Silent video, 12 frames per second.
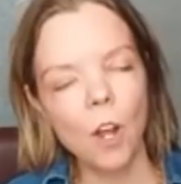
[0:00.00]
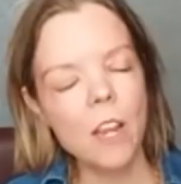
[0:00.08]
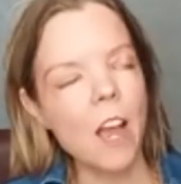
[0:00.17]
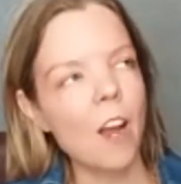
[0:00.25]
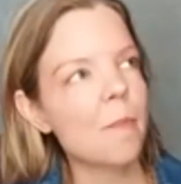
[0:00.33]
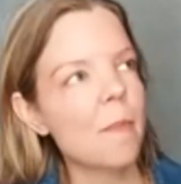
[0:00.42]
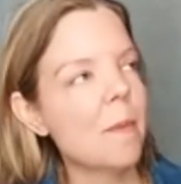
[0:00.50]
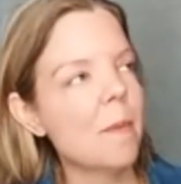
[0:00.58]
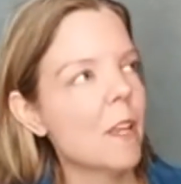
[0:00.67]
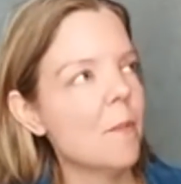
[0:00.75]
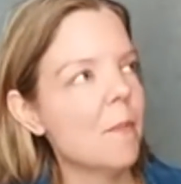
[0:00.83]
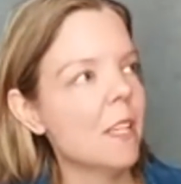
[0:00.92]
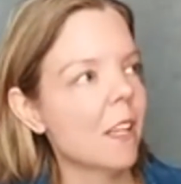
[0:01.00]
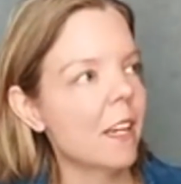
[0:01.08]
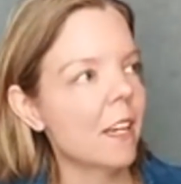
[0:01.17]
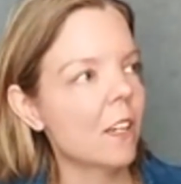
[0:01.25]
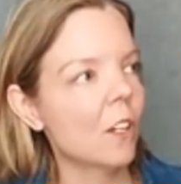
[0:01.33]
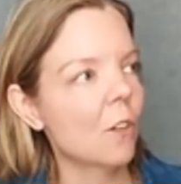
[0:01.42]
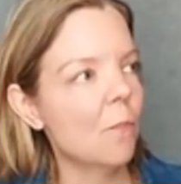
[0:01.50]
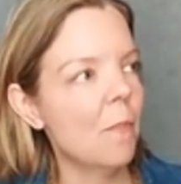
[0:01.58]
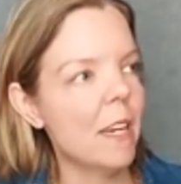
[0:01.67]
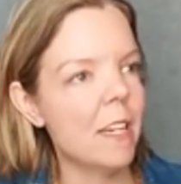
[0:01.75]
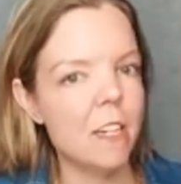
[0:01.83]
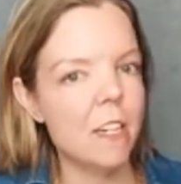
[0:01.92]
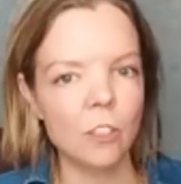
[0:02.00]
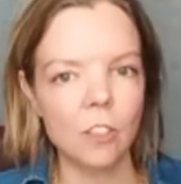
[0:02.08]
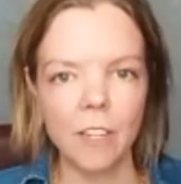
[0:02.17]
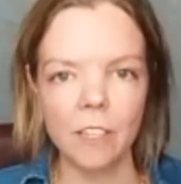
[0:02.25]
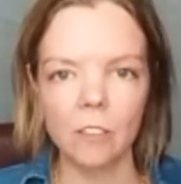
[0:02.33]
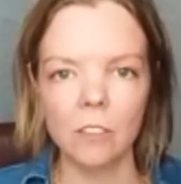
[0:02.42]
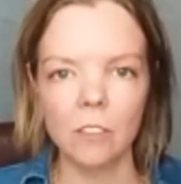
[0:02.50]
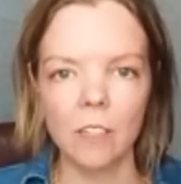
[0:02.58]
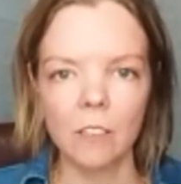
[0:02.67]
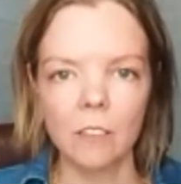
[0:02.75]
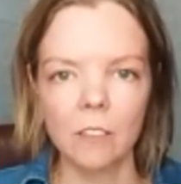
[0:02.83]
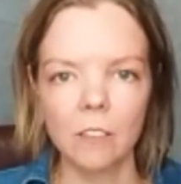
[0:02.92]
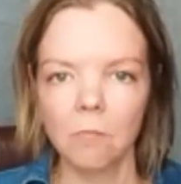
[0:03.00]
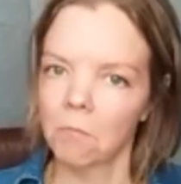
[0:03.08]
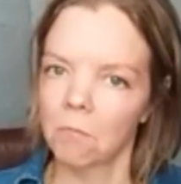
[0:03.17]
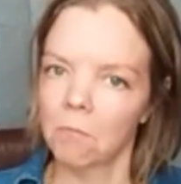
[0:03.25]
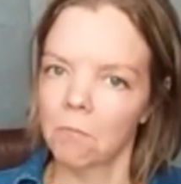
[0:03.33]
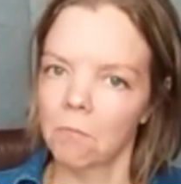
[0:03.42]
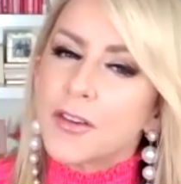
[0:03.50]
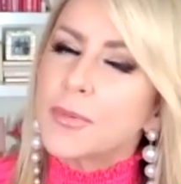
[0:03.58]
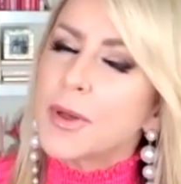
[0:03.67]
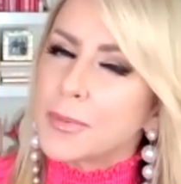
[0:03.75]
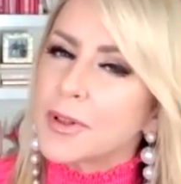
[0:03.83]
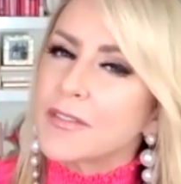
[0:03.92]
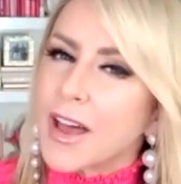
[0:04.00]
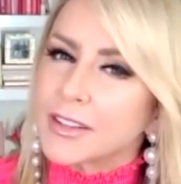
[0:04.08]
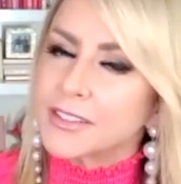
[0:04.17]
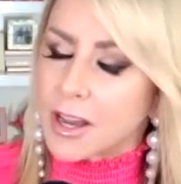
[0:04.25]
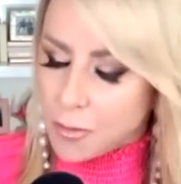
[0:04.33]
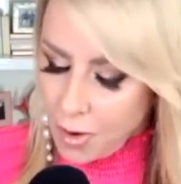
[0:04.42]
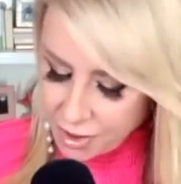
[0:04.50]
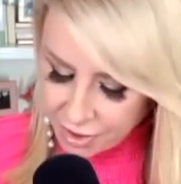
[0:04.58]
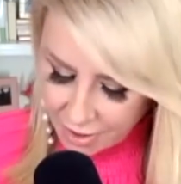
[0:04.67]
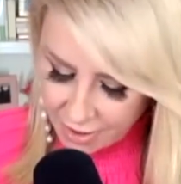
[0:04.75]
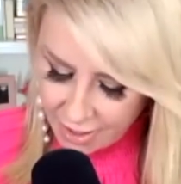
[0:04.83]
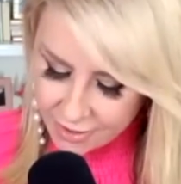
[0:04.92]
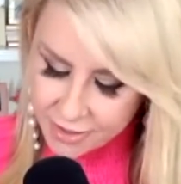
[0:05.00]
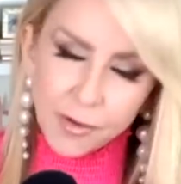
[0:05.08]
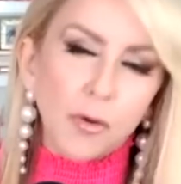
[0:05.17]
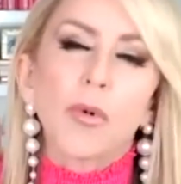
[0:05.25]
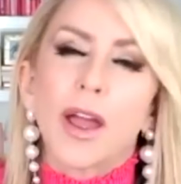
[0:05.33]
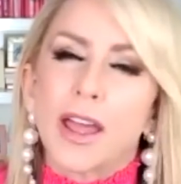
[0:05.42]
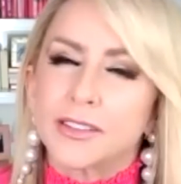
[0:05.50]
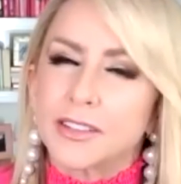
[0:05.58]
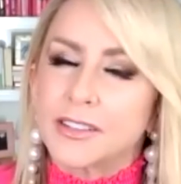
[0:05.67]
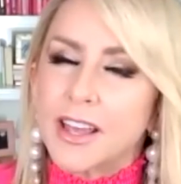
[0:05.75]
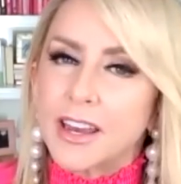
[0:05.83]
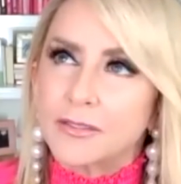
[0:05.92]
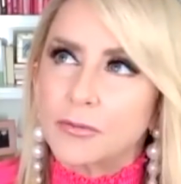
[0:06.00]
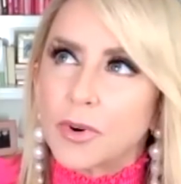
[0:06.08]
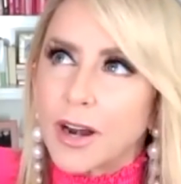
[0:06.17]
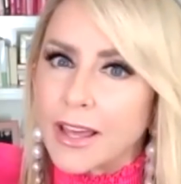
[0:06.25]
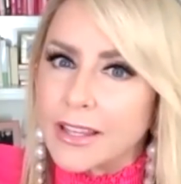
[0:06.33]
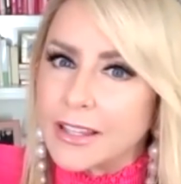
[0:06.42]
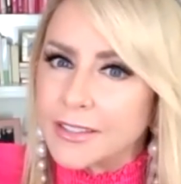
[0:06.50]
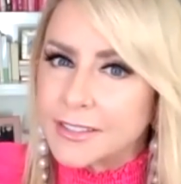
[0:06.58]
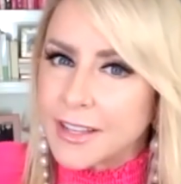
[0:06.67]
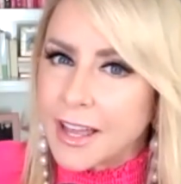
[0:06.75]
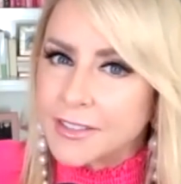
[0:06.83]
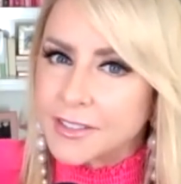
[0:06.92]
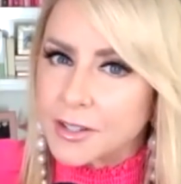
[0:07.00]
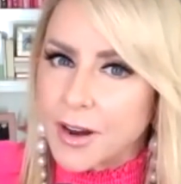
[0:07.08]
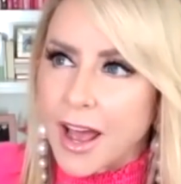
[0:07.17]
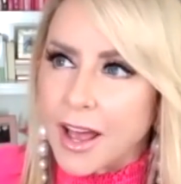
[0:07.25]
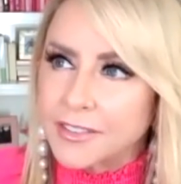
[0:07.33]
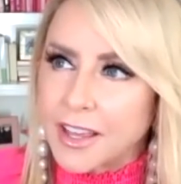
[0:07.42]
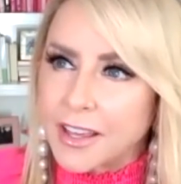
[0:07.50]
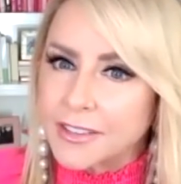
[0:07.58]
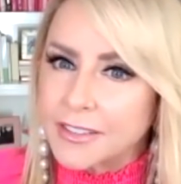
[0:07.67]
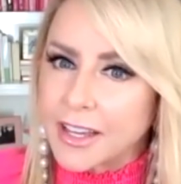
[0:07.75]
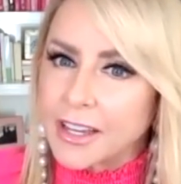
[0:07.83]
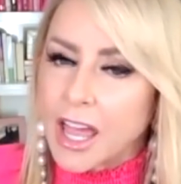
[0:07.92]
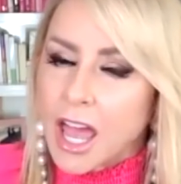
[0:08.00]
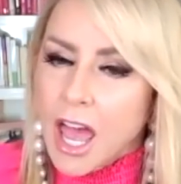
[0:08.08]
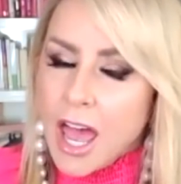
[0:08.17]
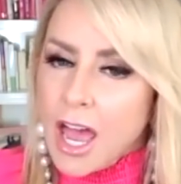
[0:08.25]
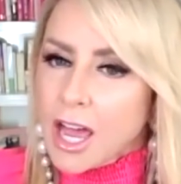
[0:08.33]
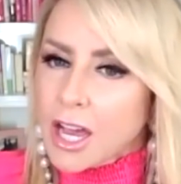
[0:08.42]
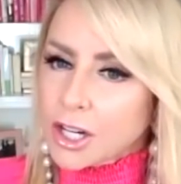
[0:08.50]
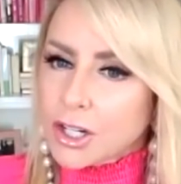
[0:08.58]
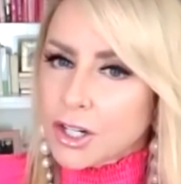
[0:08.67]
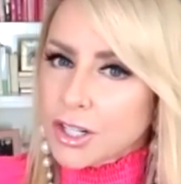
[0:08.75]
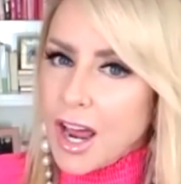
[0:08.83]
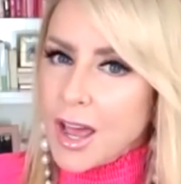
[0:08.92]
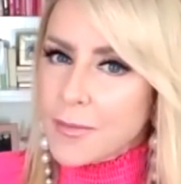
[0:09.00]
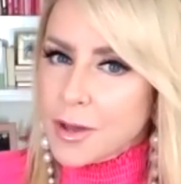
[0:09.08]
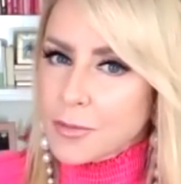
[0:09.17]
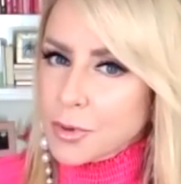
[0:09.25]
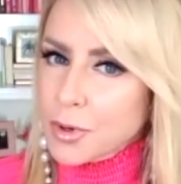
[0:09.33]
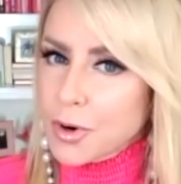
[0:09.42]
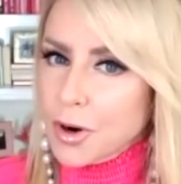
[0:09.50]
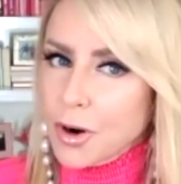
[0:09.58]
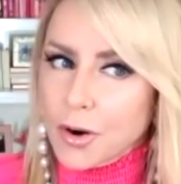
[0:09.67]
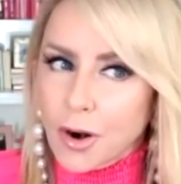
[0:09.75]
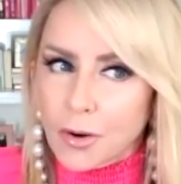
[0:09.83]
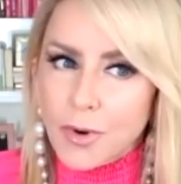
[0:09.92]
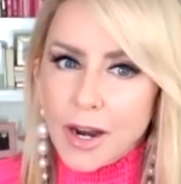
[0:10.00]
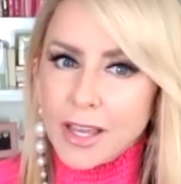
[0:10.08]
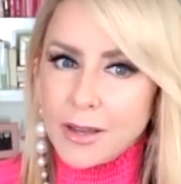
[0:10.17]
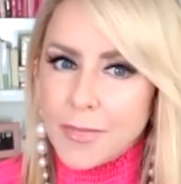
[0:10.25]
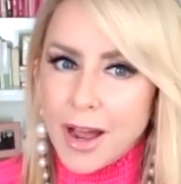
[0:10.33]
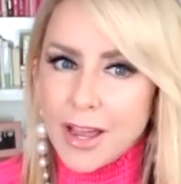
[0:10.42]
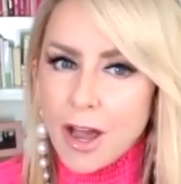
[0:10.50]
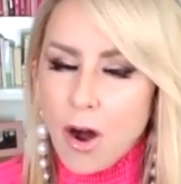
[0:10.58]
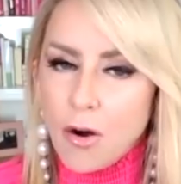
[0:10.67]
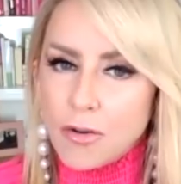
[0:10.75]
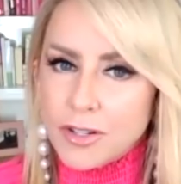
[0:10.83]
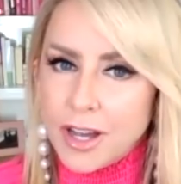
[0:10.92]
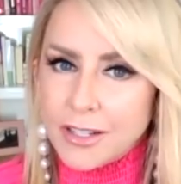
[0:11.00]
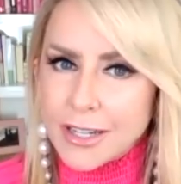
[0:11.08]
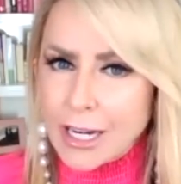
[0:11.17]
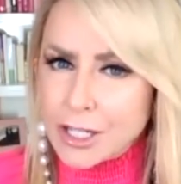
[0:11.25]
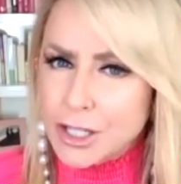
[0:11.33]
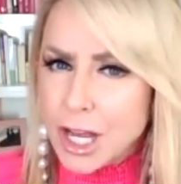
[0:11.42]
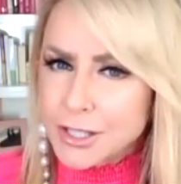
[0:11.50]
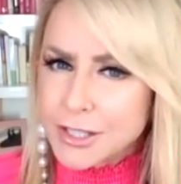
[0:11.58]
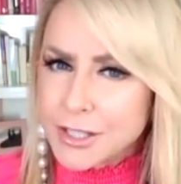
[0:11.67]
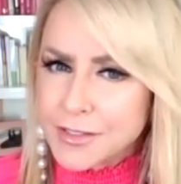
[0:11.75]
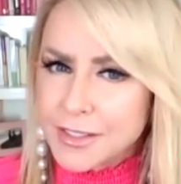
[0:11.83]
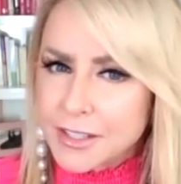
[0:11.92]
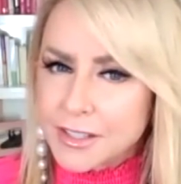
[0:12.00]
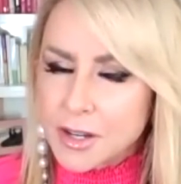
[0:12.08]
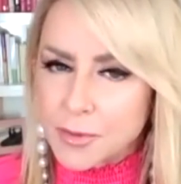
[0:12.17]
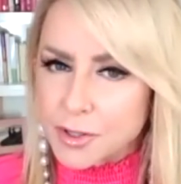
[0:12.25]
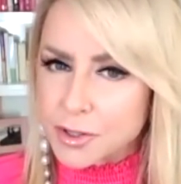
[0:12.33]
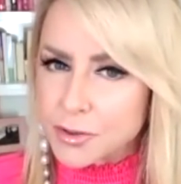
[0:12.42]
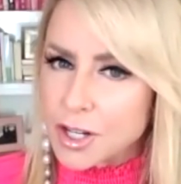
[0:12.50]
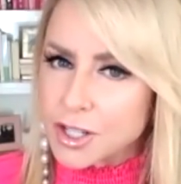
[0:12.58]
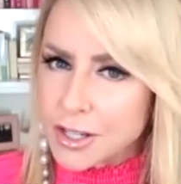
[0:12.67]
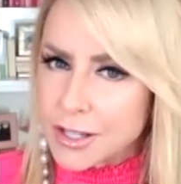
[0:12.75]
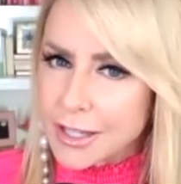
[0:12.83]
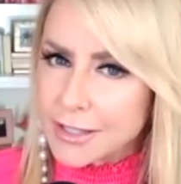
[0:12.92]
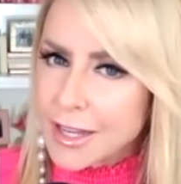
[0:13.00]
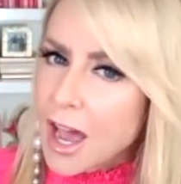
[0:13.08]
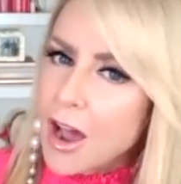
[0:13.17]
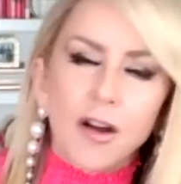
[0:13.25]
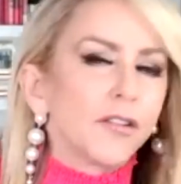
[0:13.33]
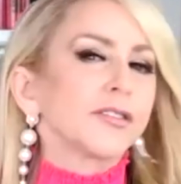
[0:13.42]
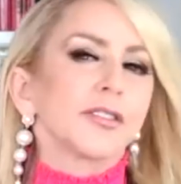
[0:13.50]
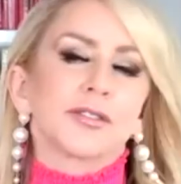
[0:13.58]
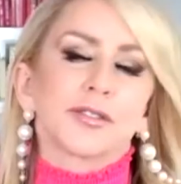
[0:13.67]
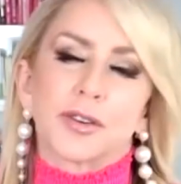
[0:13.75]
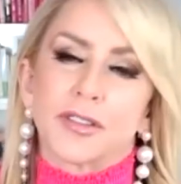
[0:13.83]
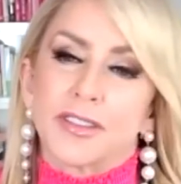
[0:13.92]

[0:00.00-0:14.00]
Yeah, or maybe they mean like many years of anal sex. Mm-hmm. Few people have asked that question in different ways, and and what I sense they're asking is like, could I be uh, uh, wrecking my own uh, digestive system or stretching things out, those sort of